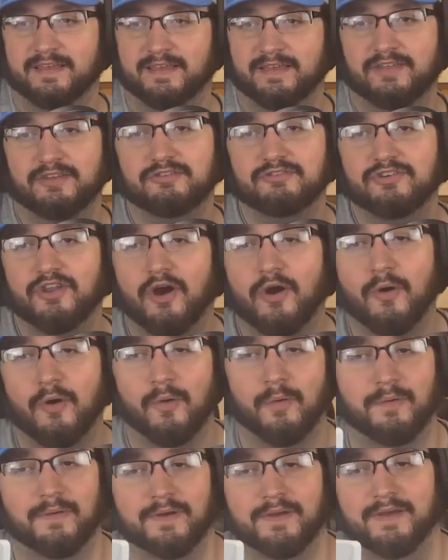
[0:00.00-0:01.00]
you
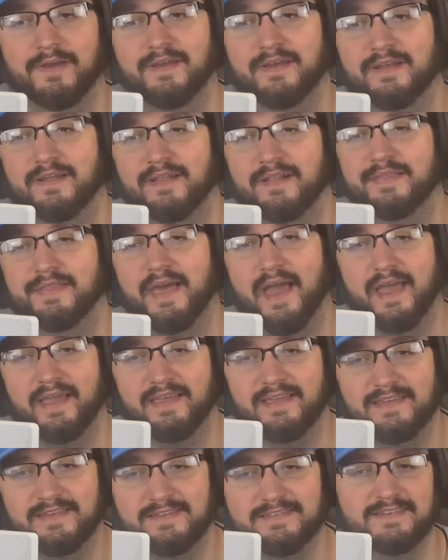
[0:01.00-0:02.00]
know that
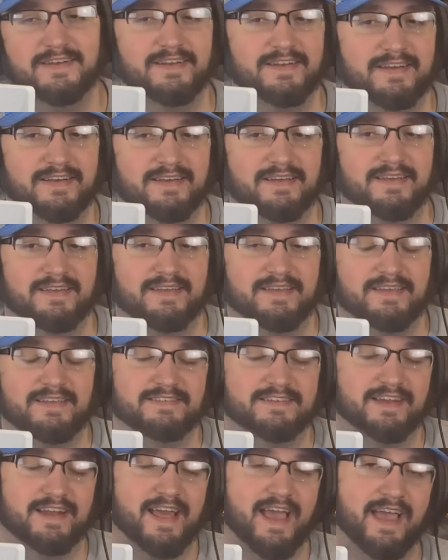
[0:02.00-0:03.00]
he's gonna
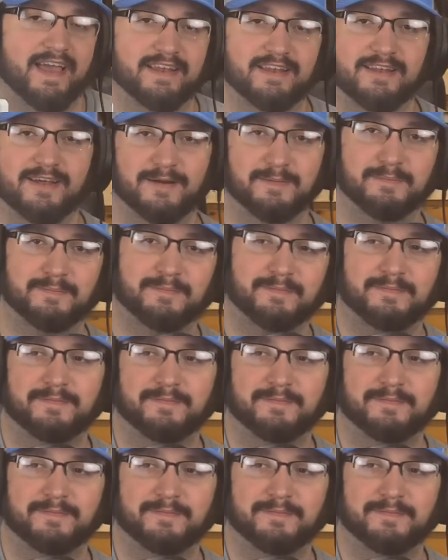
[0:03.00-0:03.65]
he's gonna end up